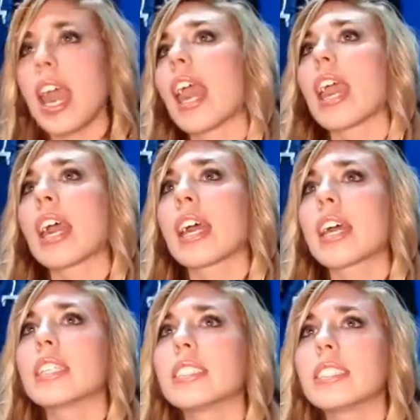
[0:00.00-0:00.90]

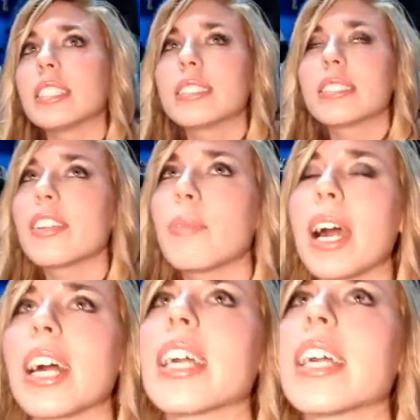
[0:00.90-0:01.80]
And instead of
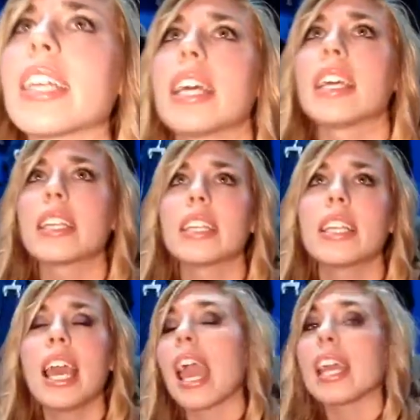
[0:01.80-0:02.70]
buying an
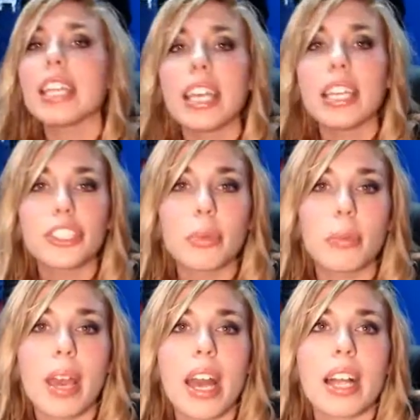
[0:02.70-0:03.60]
88
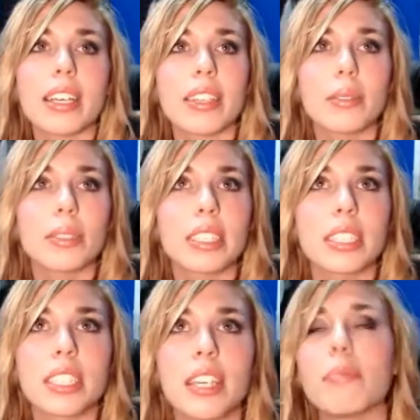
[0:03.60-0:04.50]
shimmer palette that was
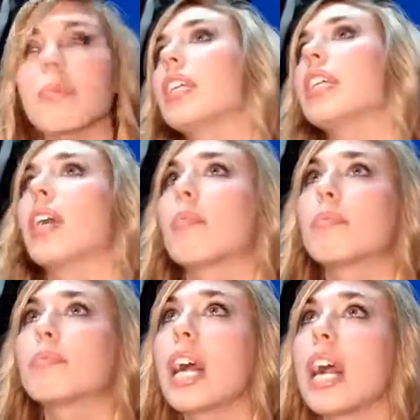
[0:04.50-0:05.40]
going to give me a
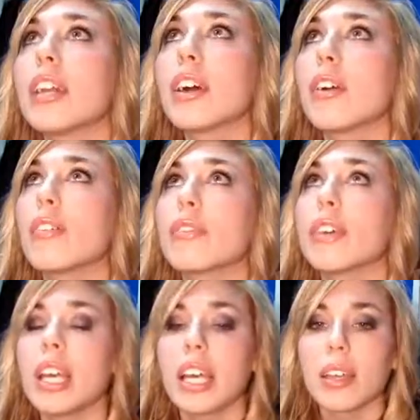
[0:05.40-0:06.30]
ton of
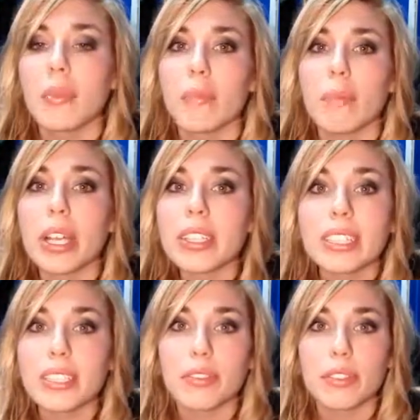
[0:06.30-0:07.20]

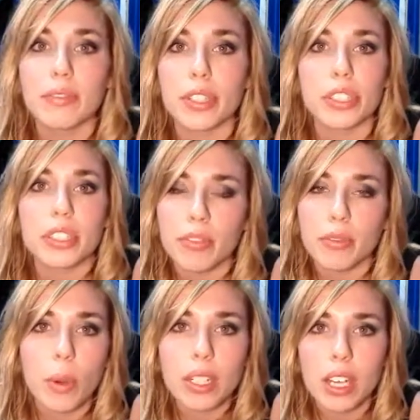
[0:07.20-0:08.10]
barely different versions
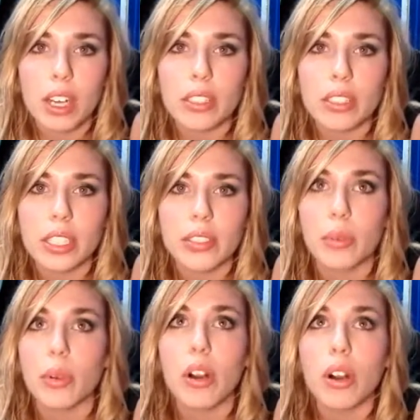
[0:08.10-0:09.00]
of one color
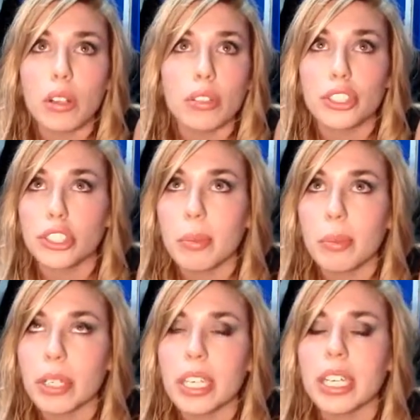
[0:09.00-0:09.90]
that were all
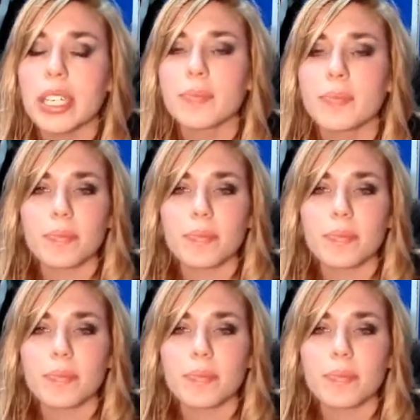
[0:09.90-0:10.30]
shimmery,